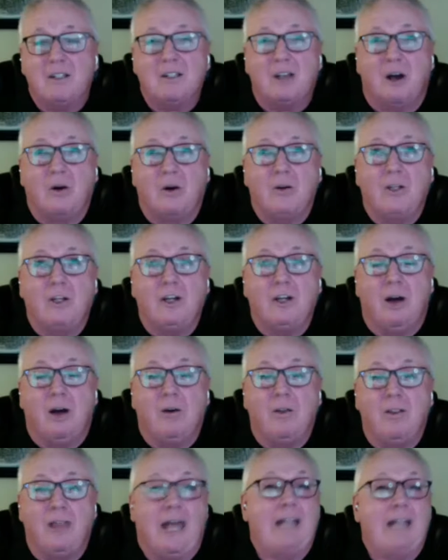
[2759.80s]
So, you
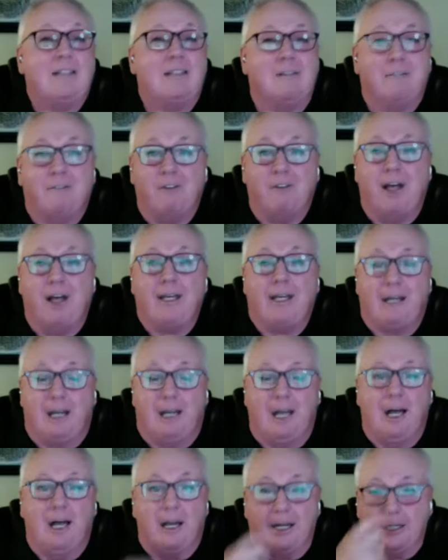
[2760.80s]
know, that's a fine
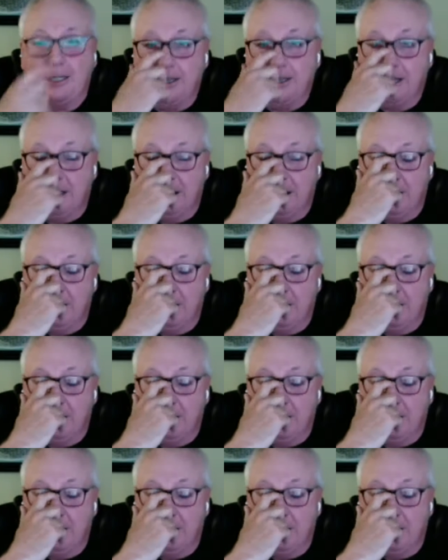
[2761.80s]
line.